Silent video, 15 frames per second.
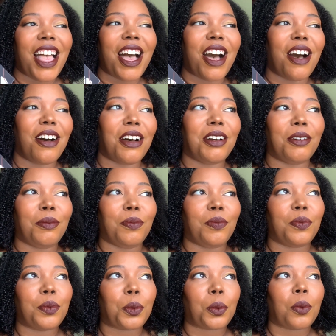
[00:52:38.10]

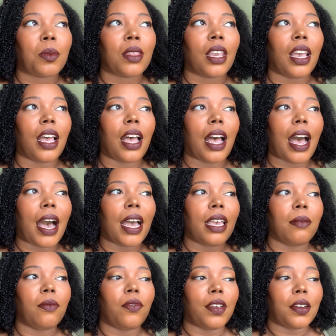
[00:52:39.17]
that.
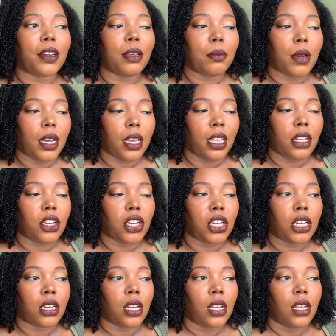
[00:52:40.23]
I'm very
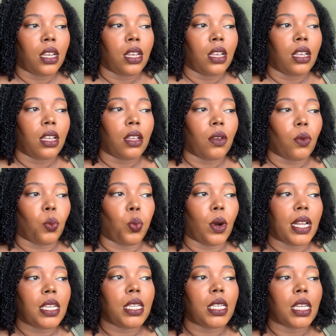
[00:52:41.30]
much,
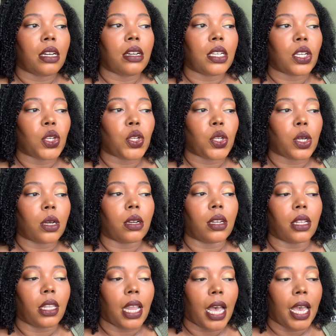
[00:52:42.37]
once there is a
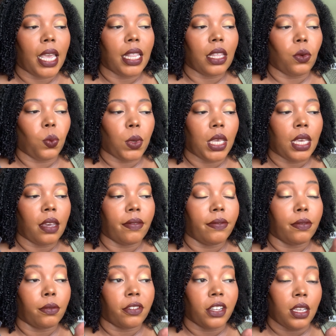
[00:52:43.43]
certain line that we
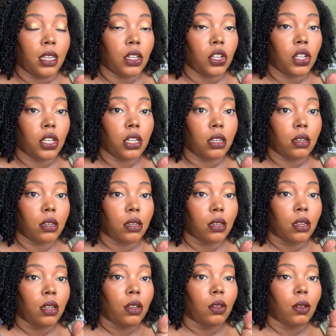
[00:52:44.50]
have reached,
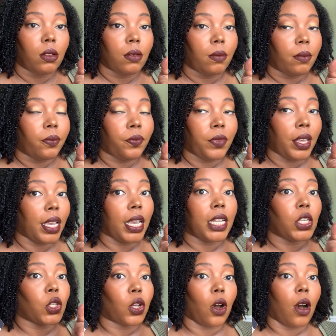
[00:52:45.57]

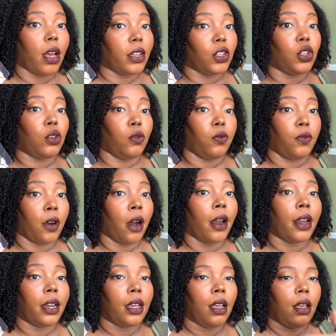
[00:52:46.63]
it's gone too
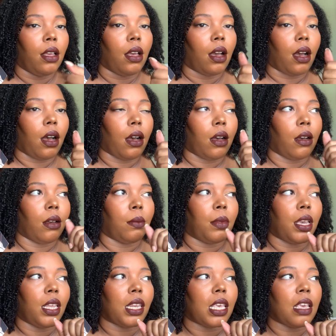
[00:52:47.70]
far.
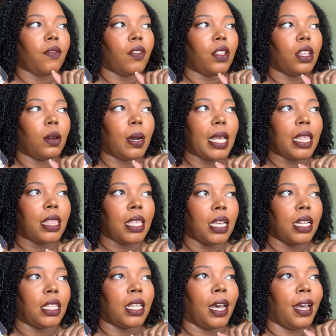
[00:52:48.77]
And even though I
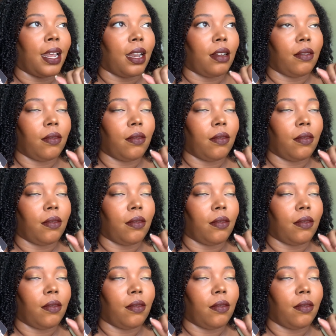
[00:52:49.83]
think that